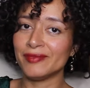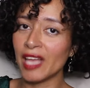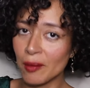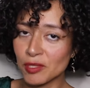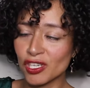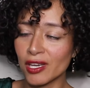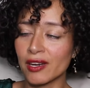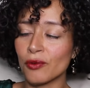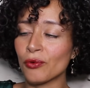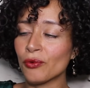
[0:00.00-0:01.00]
damn
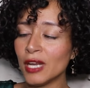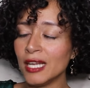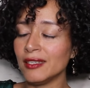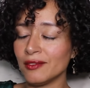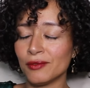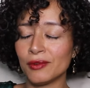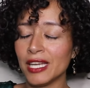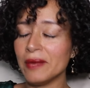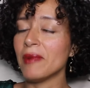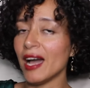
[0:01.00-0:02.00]
really,
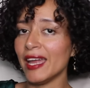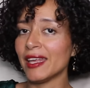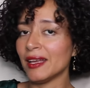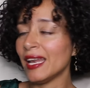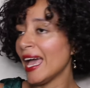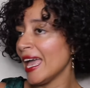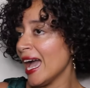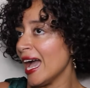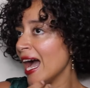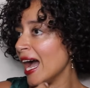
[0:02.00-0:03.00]
really bad. Like
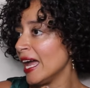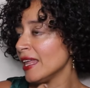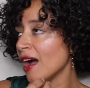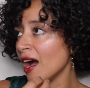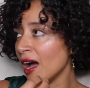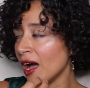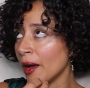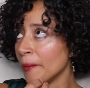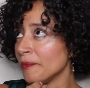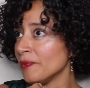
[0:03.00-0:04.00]
I had
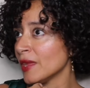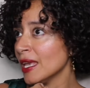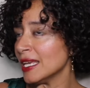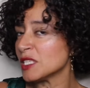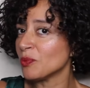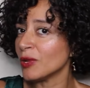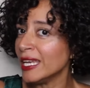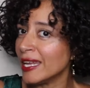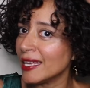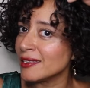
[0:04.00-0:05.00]
um,
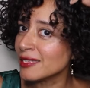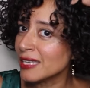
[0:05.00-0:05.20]
split ends